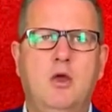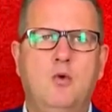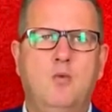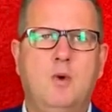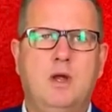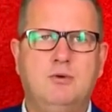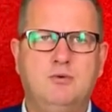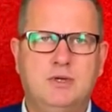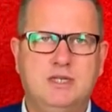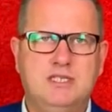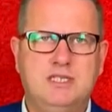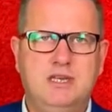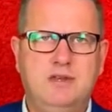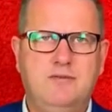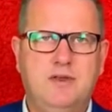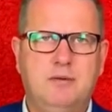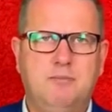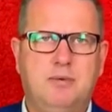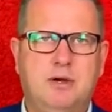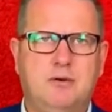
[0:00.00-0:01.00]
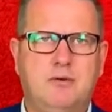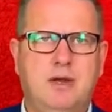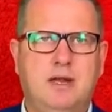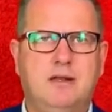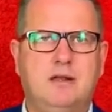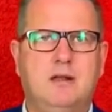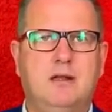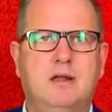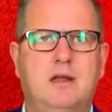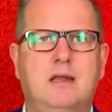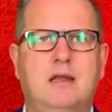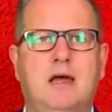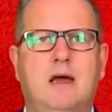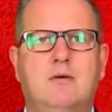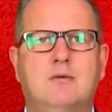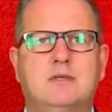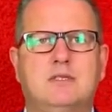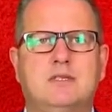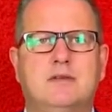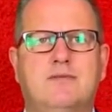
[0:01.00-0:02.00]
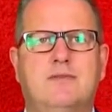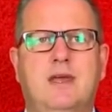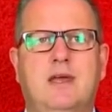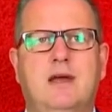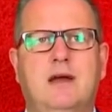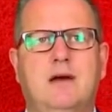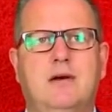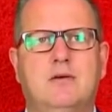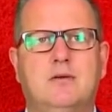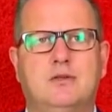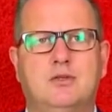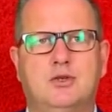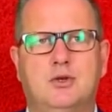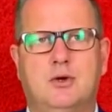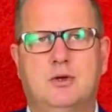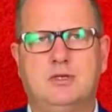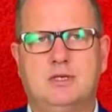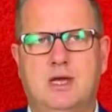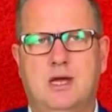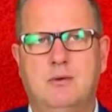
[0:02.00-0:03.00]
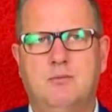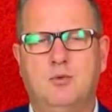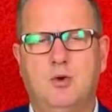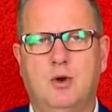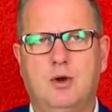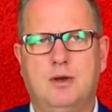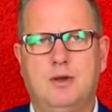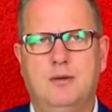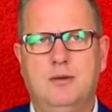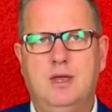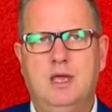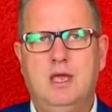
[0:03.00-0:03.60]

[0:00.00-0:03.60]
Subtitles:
when receiving parental allowance if they are on short-time work.